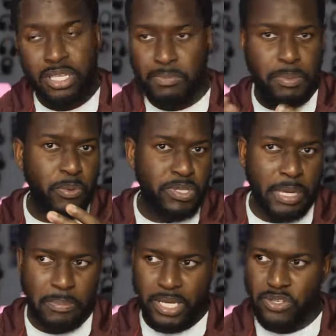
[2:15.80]
Some people would
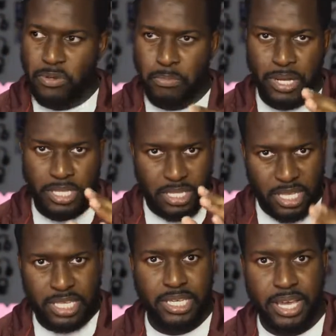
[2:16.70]
say Pixel, but
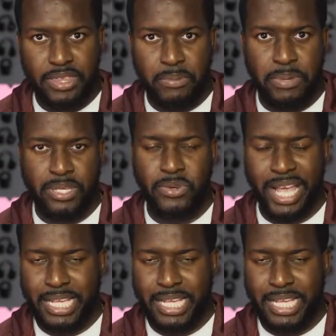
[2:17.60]
this year I think Pixel